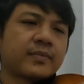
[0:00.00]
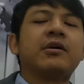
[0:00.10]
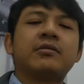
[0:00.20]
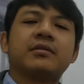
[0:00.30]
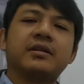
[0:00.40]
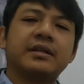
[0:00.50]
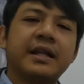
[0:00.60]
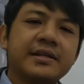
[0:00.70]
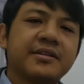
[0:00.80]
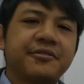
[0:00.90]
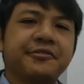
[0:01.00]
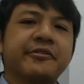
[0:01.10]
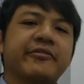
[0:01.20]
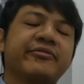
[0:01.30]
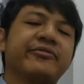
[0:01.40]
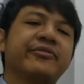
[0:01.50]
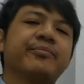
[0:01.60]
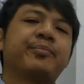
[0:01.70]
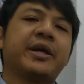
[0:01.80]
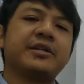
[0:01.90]
Now, line 3 of
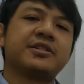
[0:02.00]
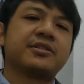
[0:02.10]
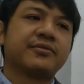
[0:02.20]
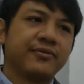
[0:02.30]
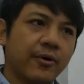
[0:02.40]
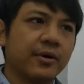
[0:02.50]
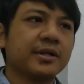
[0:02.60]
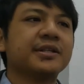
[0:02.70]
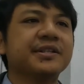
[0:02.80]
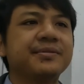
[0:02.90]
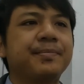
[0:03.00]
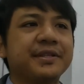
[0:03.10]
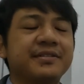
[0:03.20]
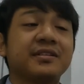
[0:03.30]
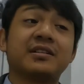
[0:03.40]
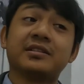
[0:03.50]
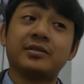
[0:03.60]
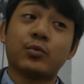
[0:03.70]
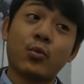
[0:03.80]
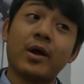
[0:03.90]
page 4 is
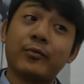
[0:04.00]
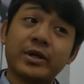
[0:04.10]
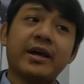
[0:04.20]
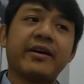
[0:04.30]
basically what we